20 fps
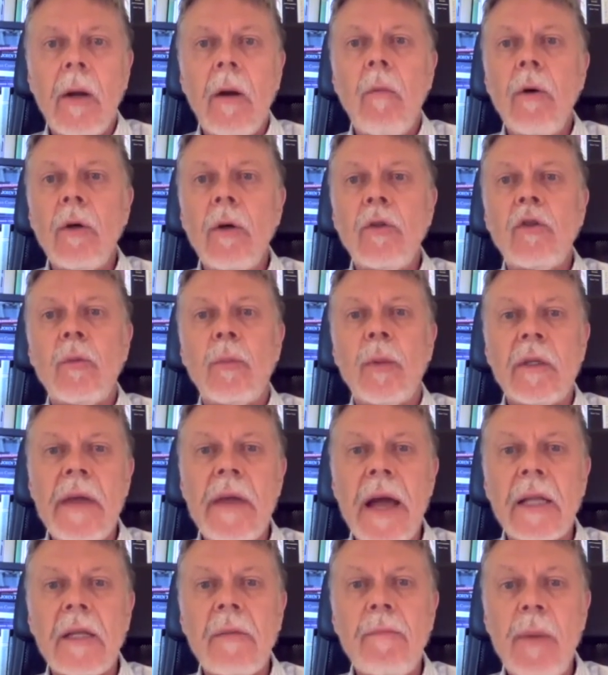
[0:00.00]
was to
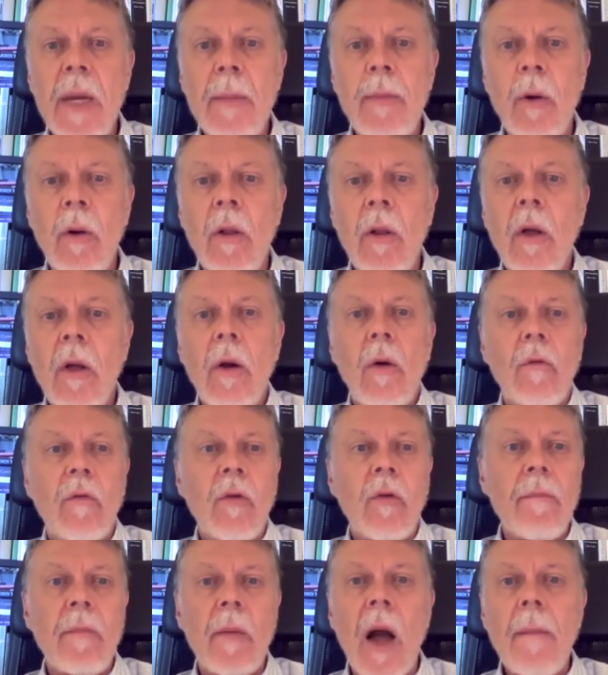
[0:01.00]
protect people
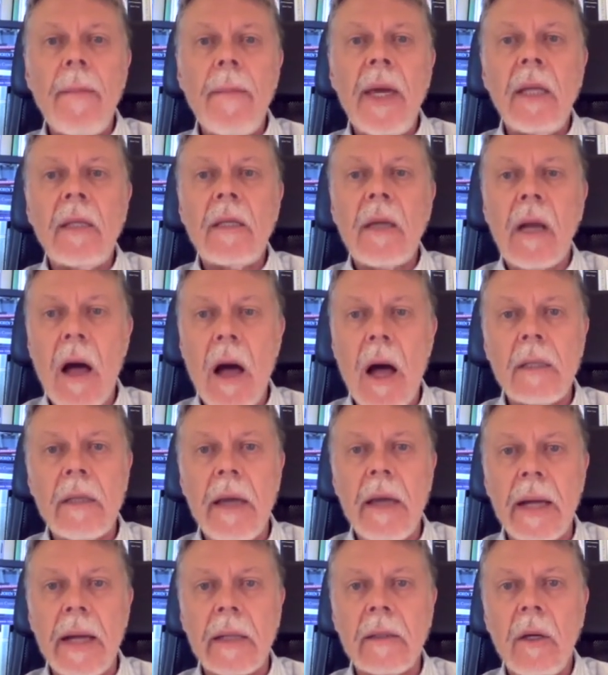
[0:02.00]
from coming into
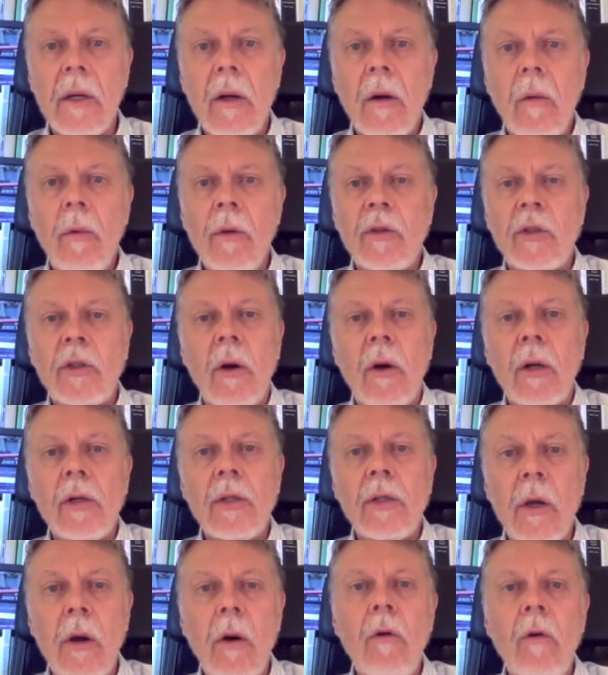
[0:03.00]
contact with
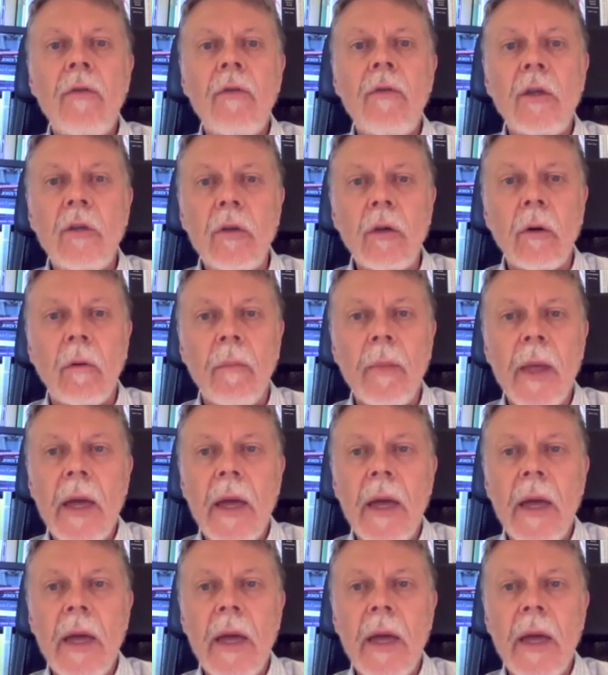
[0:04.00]
SARS-CoV-2.